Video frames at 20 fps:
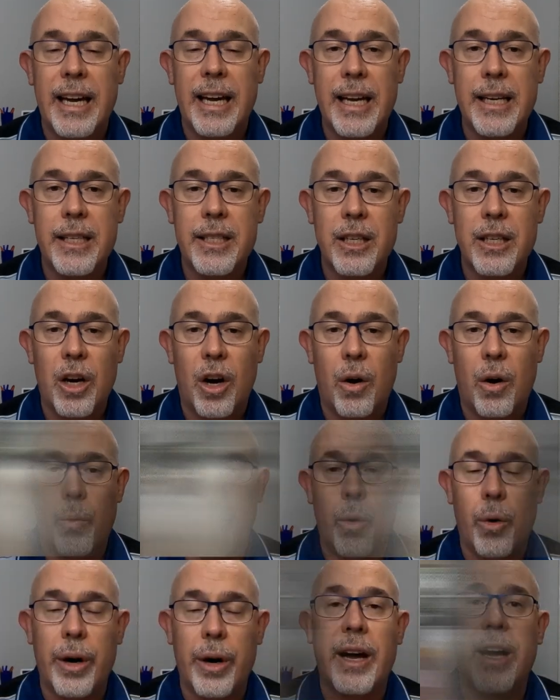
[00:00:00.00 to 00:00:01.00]
instant
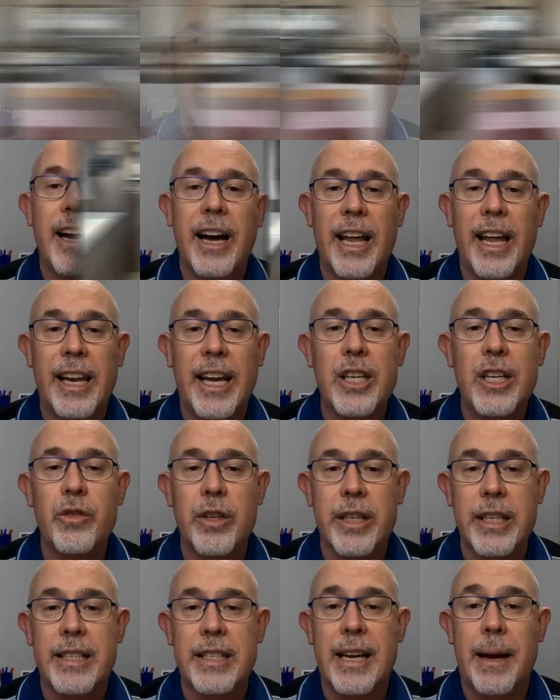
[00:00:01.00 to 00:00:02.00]
hot water,
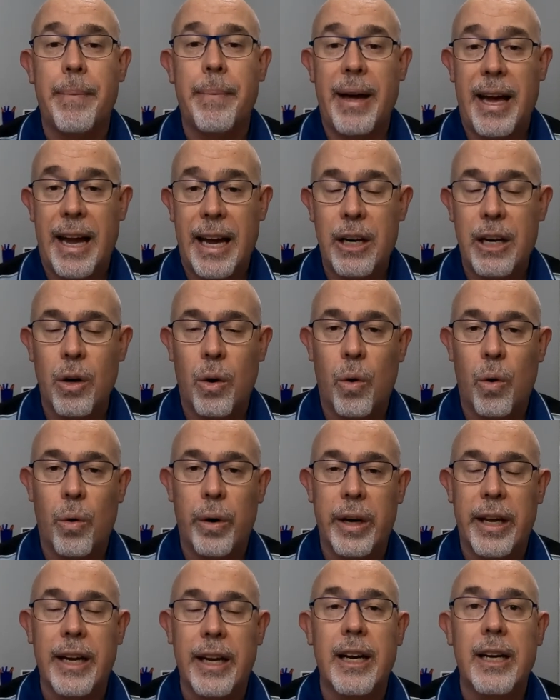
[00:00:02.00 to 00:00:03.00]
electric step and
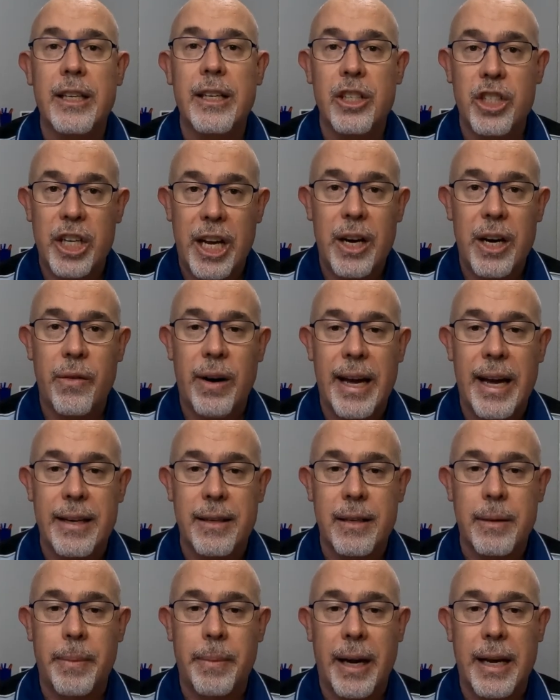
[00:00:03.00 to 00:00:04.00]
awning,
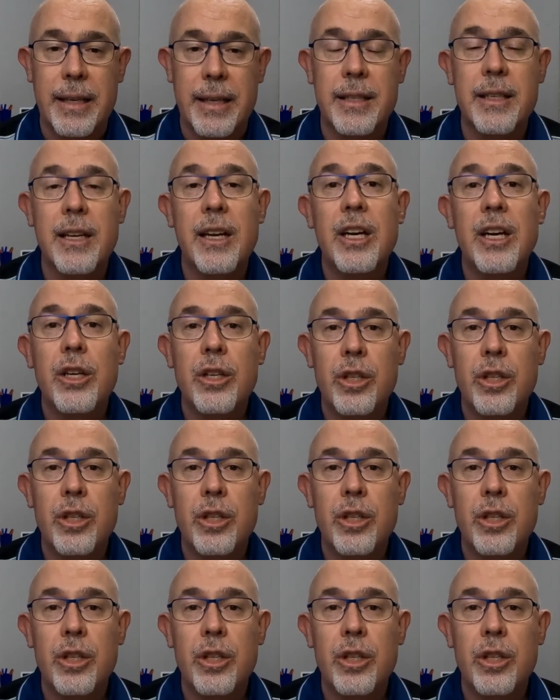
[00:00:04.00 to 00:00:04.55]
generator space,